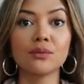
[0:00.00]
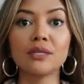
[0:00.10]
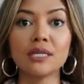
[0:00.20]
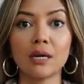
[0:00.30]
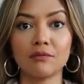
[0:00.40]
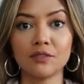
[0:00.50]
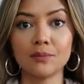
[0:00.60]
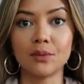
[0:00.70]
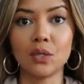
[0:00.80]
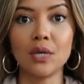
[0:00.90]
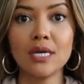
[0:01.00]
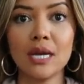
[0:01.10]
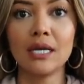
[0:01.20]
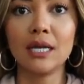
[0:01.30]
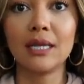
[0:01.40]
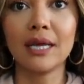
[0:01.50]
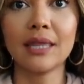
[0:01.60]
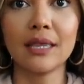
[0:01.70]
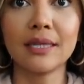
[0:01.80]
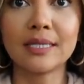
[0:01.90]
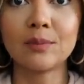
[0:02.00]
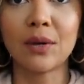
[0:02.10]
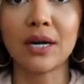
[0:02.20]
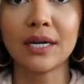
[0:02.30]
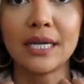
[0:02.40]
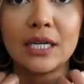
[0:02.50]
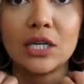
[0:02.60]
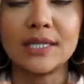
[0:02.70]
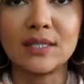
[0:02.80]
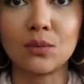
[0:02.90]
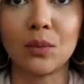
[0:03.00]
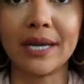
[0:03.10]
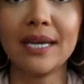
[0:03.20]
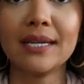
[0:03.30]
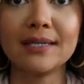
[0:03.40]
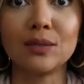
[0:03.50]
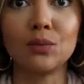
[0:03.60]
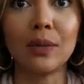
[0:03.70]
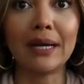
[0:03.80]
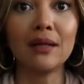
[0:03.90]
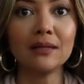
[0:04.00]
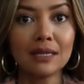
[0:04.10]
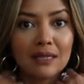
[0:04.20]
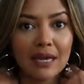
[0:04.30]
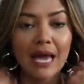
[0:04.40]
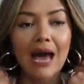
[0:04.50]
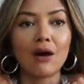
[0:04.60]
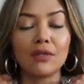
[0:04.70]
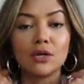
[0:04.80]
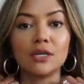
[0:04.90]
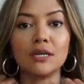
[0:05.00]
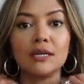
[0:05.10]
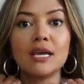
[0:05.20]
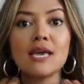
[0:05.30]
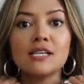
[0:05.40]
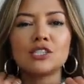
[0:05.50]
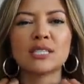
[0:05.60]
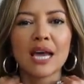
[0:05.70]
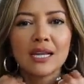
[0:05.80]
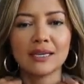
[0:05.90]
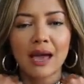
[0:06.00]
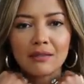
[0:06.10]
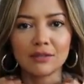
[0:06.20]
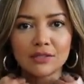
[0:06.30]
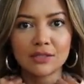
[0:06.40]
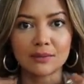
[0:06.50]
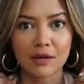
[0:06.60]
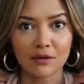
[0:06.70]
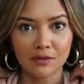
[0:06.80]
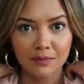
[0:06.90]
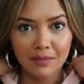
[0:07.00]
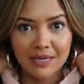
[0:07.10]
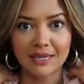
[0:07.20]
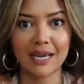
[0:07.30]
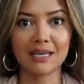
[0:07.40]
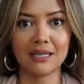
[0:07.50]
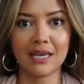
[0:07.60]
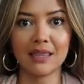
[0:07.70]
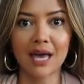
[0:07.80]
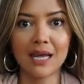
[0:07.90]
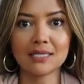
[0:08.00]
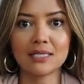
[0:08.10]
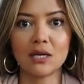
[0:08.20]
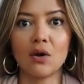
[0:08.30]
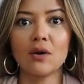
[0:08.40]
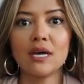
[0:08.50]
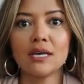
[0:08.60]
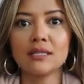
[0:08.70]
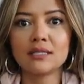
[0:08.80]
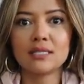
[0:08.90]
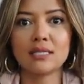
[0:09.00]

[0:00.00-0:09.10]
really comfortable, and I like that this part here is white as well, and I like how the hood just kind of gathers around my neck like that. So this